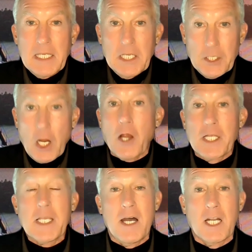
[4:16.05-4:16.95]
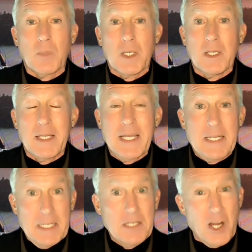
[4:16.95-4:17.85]
in our economy
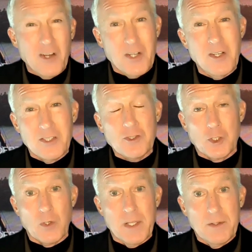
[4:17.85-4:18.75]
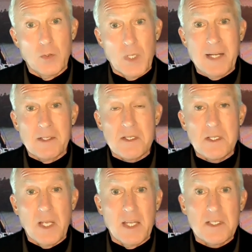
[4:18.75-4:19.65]
and in our culture in the United
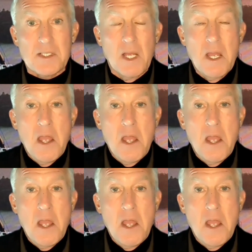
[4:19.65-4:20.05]
States,